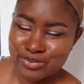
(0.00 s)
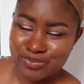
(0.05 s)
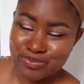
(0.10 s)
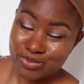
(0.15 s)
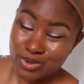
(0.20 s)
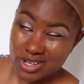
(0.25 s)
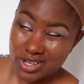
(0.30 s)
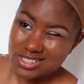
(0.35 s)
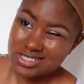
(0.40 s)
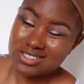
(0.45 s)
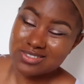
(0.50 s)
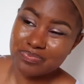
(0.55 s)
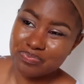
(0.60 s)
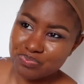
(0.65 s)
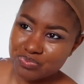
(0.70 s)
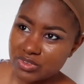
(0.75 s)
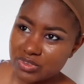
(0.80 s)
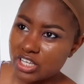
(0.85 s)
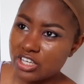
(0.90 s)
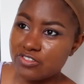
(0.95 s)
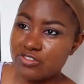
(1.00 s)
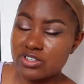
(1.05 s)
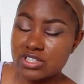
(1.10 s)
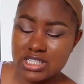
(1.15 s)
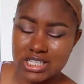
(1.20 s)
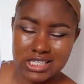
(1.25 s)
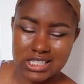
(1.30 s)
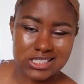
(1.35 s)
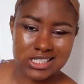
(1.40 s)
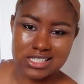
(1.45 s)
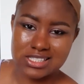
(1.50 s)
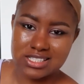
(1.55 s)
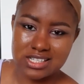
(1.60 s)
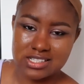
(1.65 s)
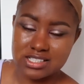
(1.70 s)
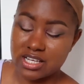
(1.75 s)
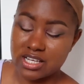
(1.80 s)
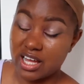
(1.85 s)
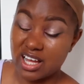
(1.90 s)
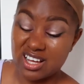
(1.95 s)
But if you take it as
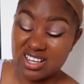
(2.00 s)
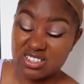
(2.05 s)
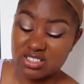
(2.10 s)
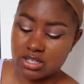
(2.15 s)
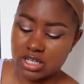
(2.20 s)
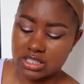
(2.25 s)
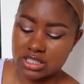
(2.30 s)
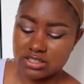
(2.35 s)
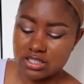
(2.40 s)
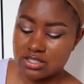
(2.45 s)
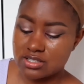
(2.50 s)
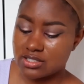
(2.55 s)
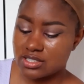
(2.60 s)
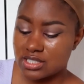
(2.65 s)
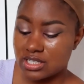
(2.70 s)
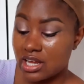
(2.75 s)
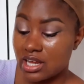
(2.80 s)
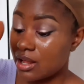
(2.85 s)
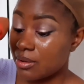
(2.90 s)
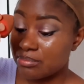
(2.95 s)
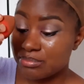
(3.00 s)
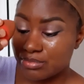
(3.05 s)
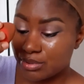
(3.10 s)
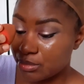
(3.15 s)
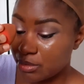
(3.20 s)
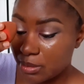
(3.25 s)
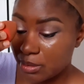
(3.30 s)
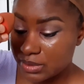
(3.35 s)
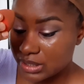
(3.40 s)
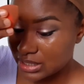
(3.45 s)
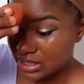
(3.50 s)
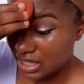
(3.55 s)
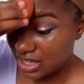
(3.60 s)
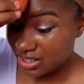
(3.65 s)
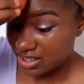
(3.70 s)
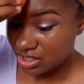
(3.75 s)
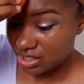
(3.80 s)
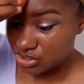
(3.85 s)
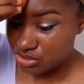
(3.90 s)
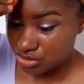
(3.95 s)
satire, you can just see that probably they are
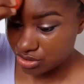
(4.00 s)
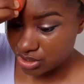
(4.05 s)
literally